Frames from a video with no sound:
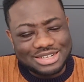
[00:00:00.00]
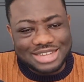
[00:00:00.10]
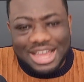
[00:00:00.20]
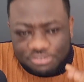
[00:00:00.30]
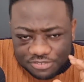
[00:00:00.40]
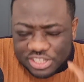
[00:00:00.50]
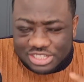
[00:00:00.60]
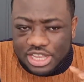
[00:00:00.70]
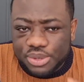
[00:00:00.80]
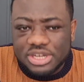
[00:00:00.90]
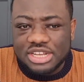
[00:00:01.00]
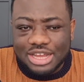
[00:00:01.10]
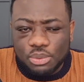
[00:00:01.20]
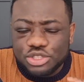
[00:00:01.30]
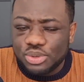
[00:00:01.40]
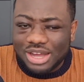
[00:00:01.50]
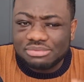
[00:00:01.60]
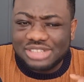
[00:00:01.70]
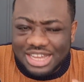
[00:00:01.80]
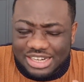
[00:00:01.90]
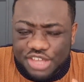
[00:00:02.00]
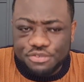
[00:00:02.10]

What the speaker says: That visionary leader, what you have done,